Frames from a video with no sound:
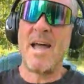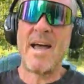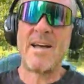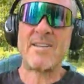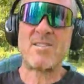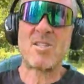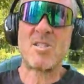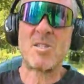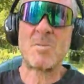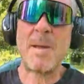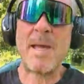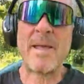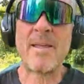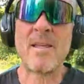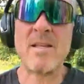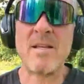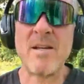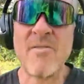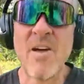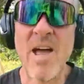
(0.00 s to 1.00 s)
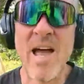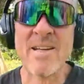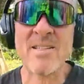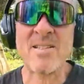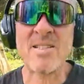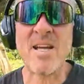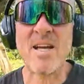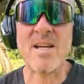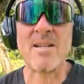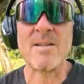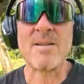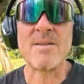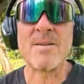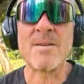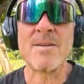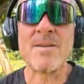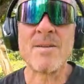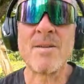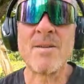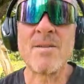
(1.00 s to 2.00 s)
as a speculative asset,
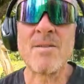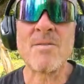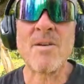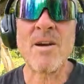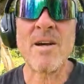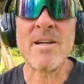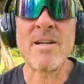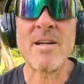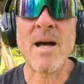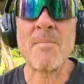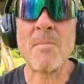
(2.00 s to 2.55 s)
right?